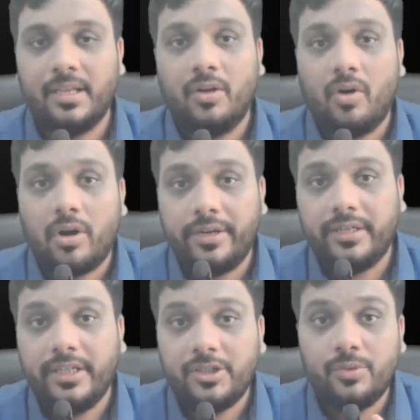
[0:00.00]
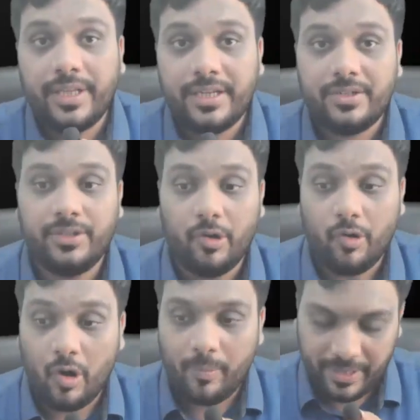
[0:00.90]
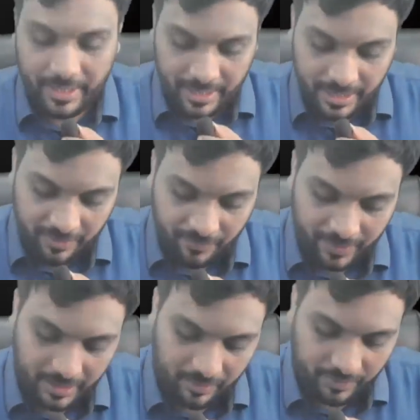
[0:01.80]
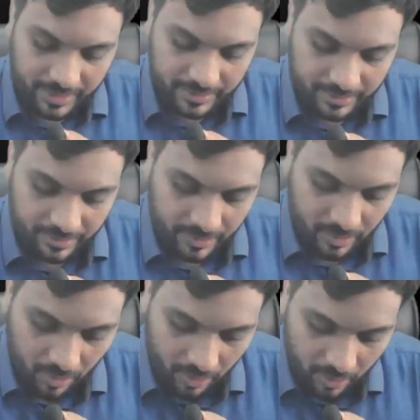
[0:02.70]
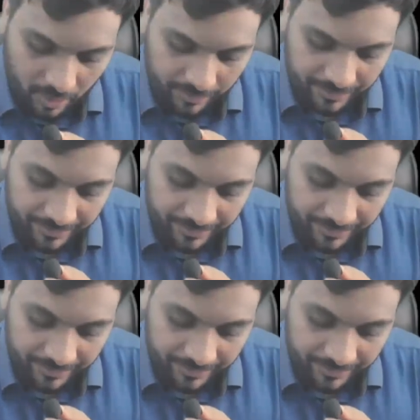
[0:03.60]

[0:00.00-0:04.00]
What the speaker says: Auditor needs to test the operating effectiveness of